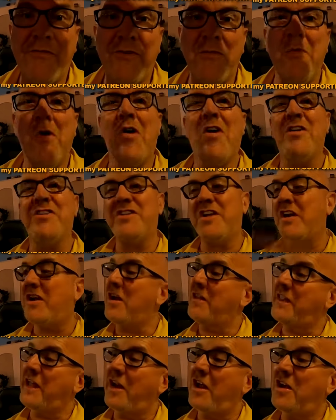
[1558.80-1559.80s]
for more, check
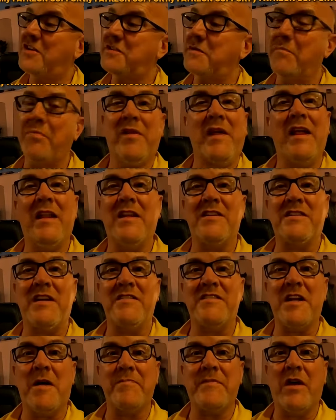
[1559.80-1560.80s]
out that awesome playlist I
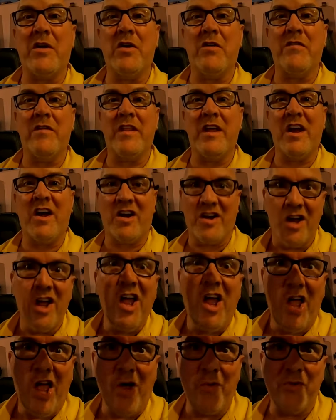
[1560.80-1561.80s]
dumped on over there,
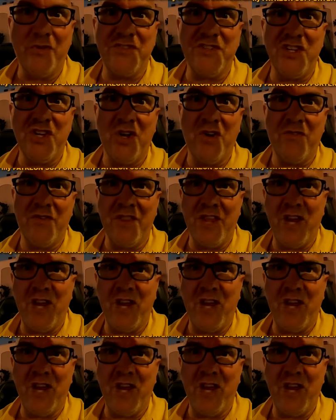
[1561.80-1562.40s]
and we'll see you over